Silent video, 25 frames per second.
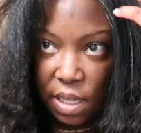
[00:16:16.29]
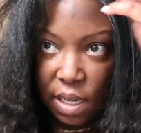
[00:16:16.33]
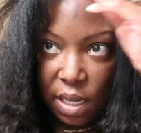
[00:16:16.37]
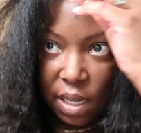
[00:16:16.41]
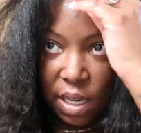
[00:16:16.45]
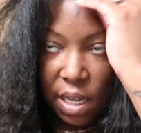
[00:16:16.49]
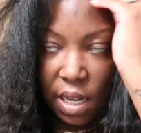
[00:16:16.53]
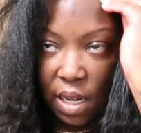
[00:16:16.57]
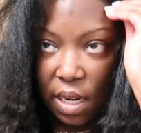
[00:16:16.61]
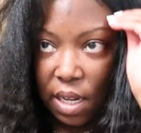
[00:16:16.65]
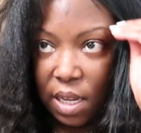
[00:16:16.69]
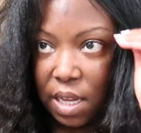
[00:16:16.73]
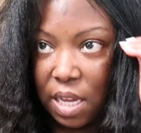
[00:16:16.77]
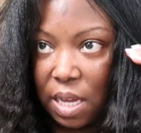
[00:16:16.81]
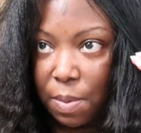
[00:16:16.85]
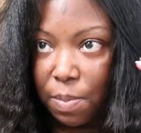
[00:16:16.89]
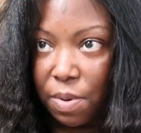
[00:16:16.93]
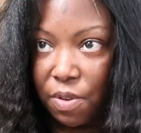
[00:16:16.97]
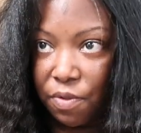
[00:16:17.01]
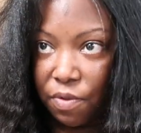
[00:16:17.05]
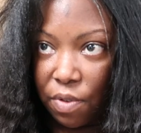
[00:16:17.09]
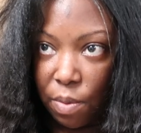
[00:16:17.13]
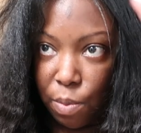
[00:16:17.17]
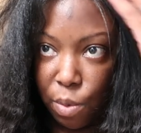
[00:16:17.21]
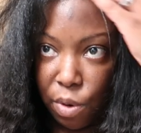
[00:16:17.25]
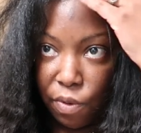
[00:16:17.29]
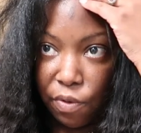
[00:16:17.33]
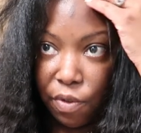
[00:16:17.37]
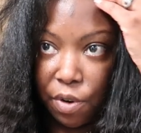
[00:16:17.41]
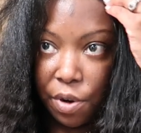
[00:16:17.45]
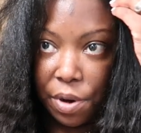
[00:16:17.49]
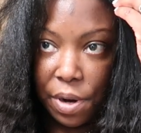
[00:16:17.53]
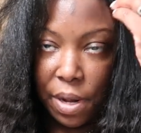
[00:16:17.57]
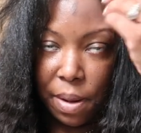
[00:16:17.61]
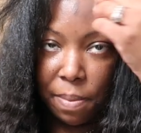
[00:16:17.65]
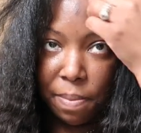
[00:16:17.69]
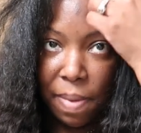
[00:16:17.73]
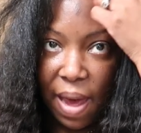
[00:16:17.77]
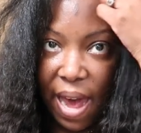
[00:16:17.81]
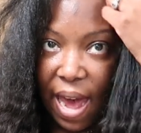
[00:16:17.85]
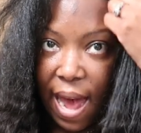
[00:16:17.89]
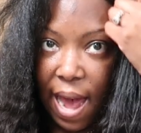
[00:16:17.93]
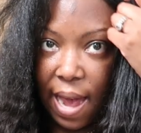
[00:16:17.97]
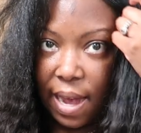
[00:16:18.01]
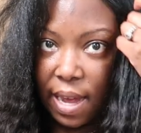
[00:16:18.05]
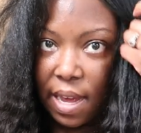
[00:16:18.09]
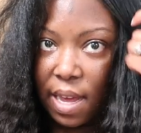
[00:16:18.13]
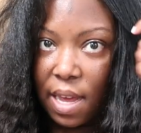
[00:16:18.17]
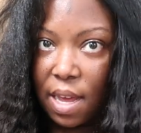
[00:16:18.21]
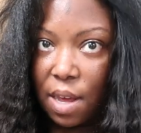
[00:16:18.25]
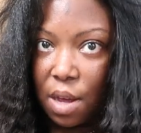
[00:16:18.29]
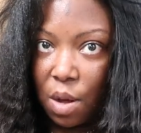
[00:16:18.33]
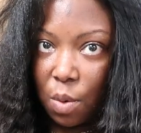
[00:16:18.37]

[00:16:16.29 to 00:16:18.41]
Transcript: and again, keep it from reverting back